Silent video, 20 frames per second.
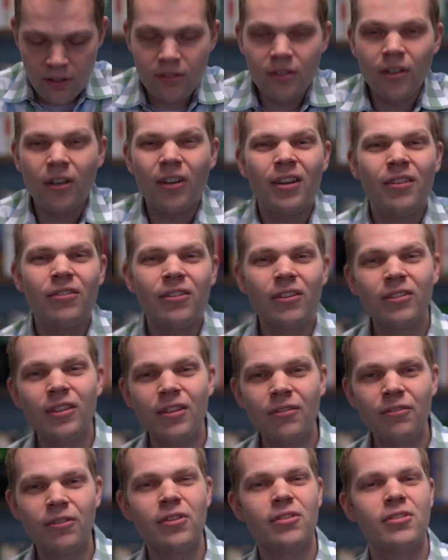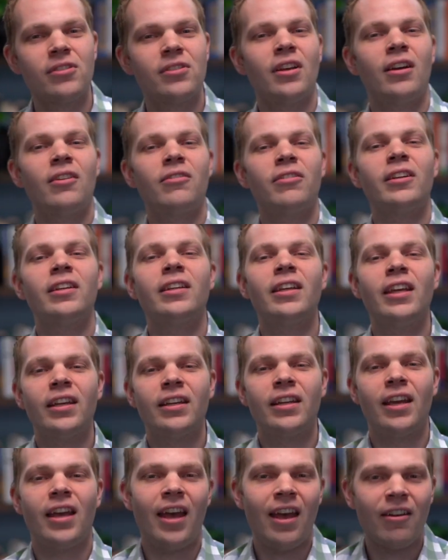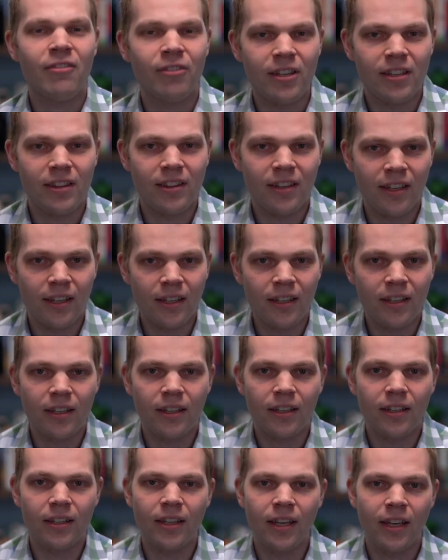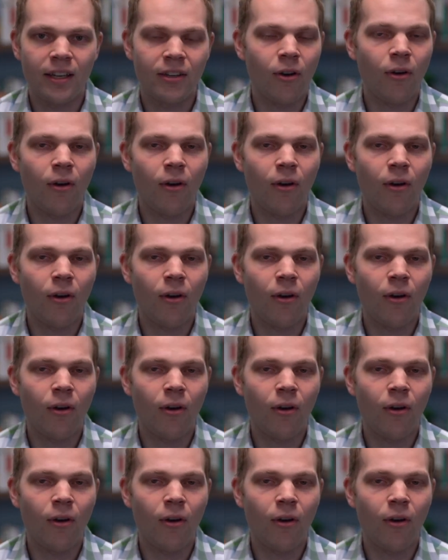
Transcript: So if you live for yourself and gain everything, gain